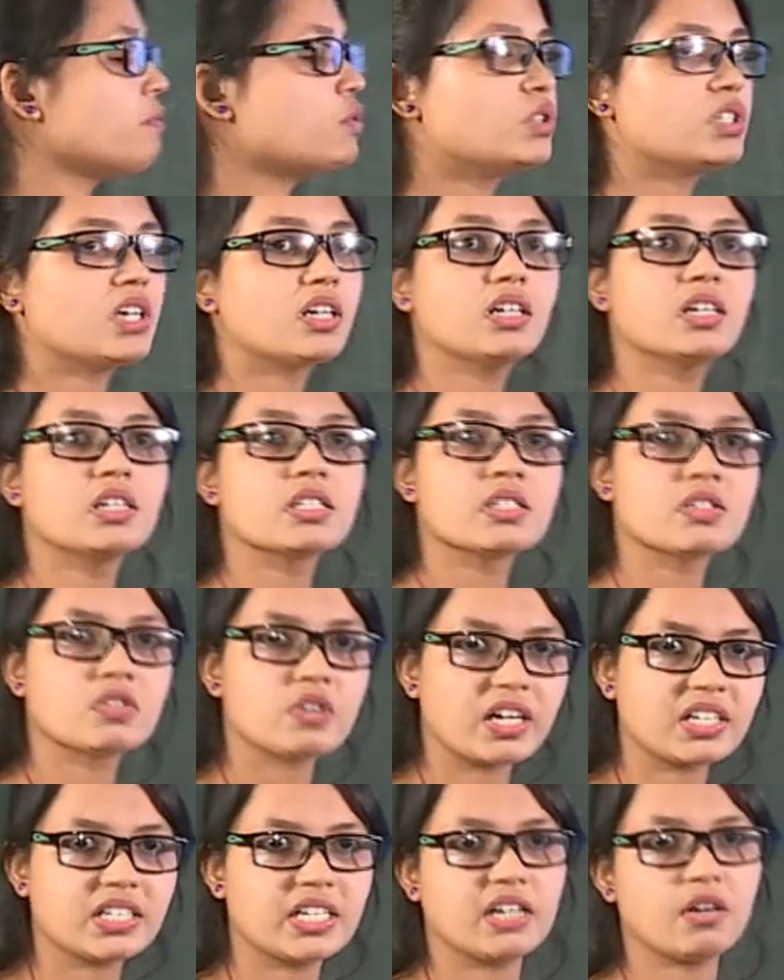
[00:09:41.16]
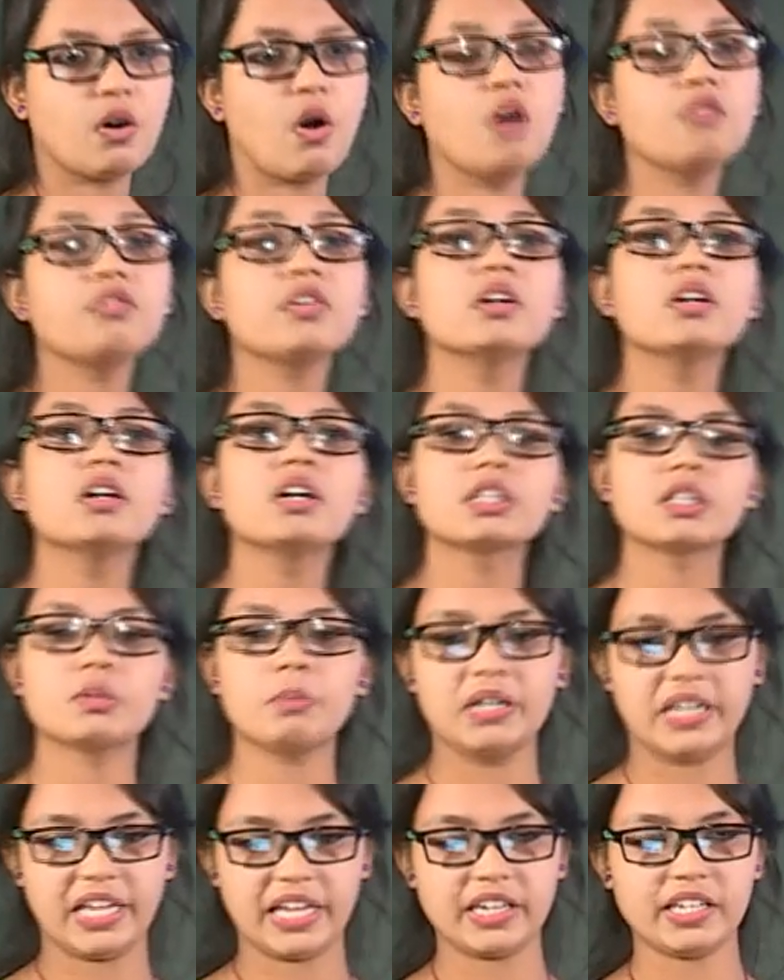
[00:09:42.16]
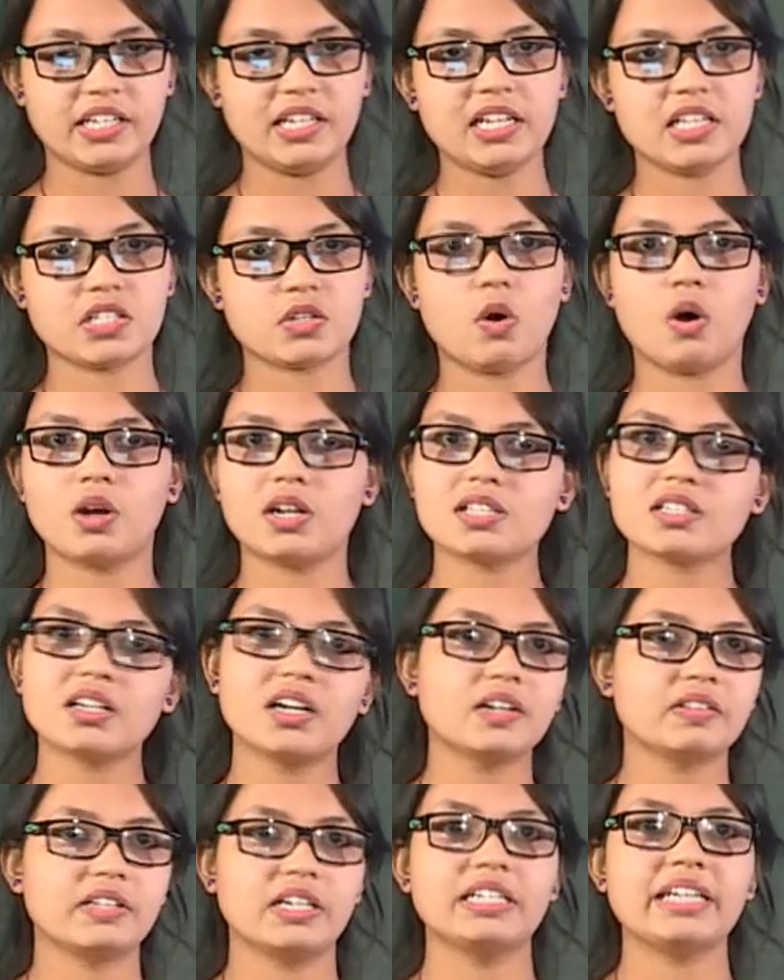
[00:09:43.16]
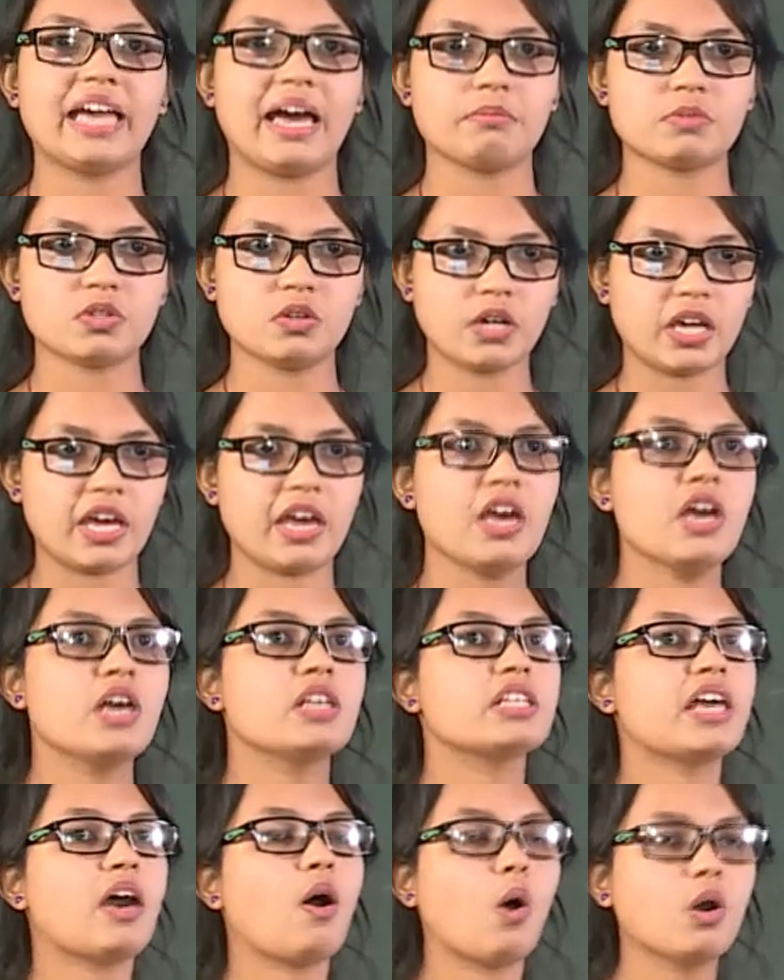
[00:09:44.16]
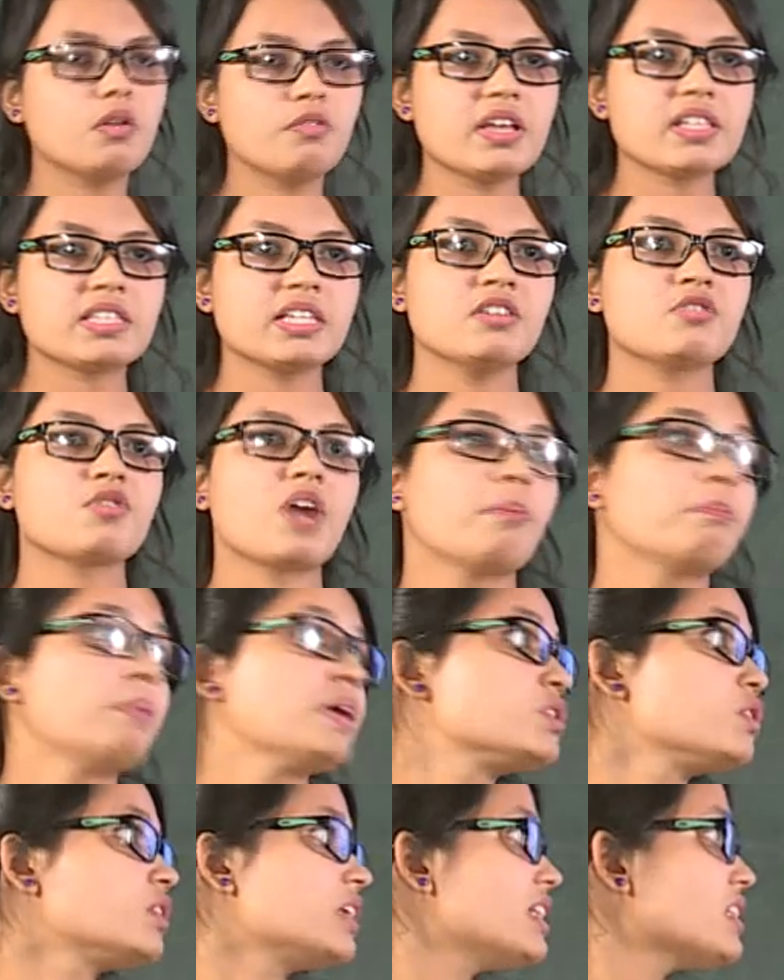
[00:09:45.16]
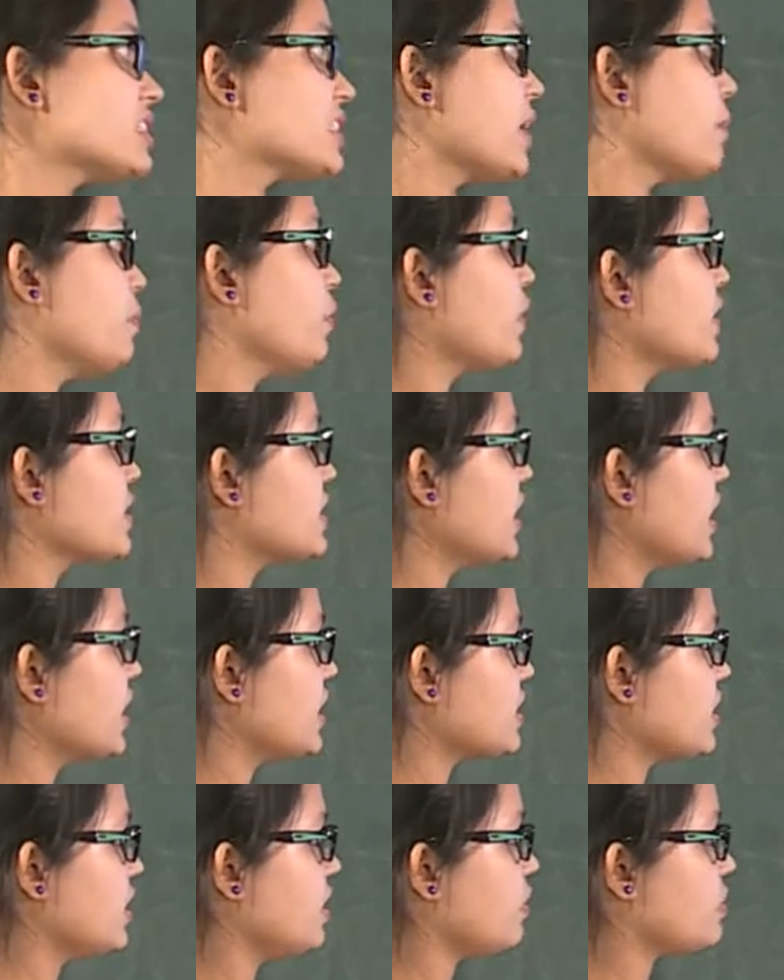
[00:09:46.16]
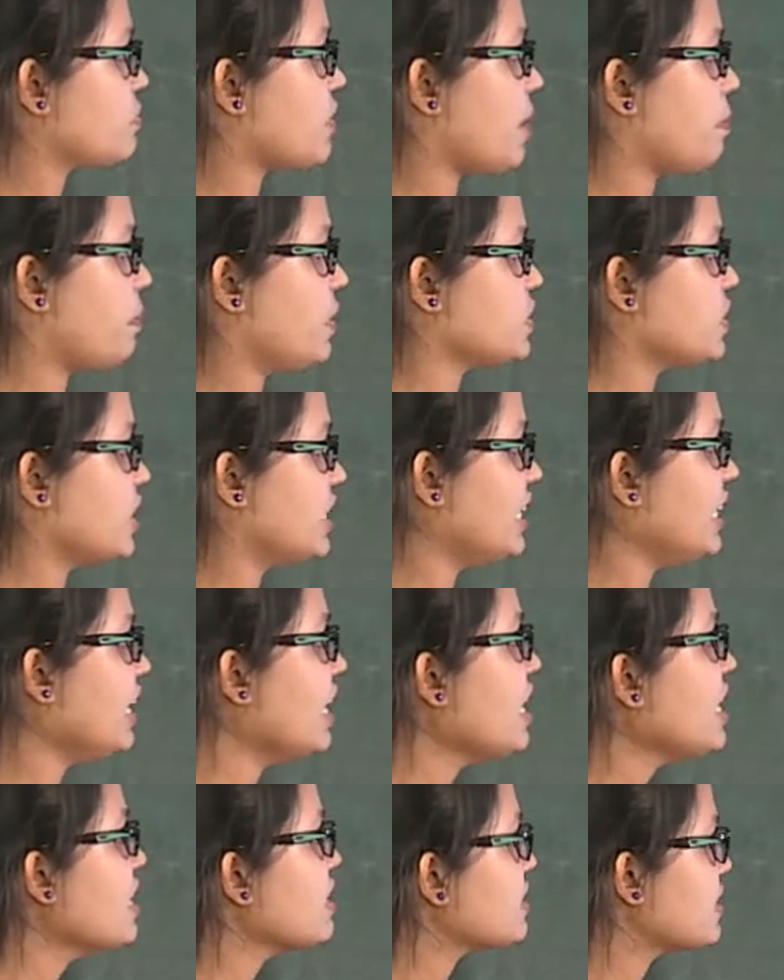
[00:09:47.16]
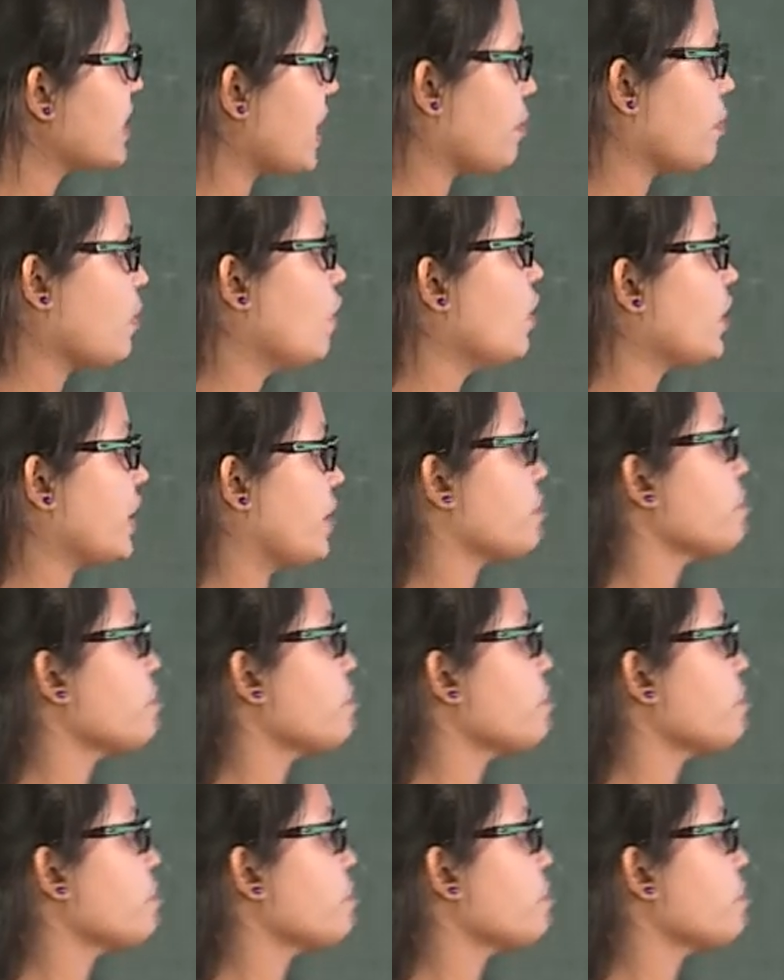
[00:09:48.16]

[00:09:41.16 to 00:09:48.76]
which are constructed of earth material is called as earthen dams. Okay, they are always in trapezoidal shape. You can see it is in a trapezoidal shape. Okay,